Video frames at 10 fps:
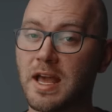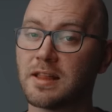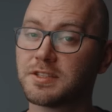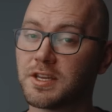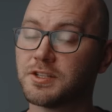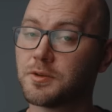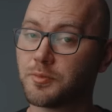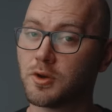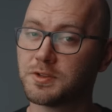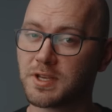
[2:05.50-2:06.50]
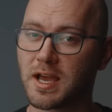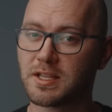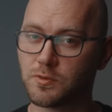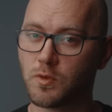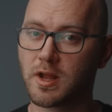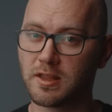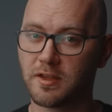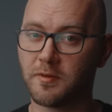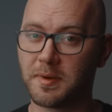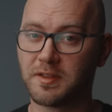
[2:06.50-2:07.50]
now let's get to the pros and cons of what I
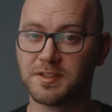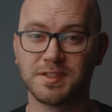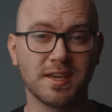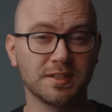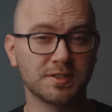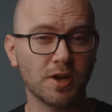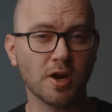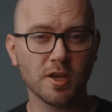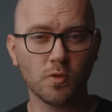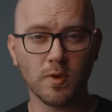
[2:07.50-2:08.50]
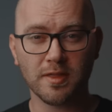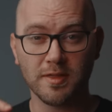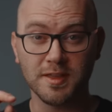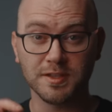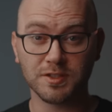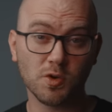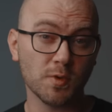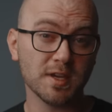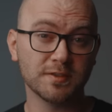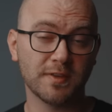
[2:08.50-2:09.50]
love about this thing, starting with the
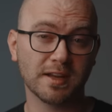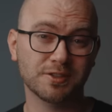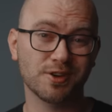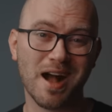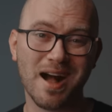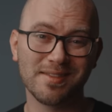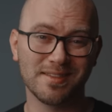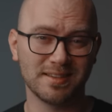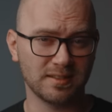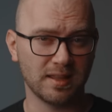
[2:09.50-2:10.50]
squeeze factor on this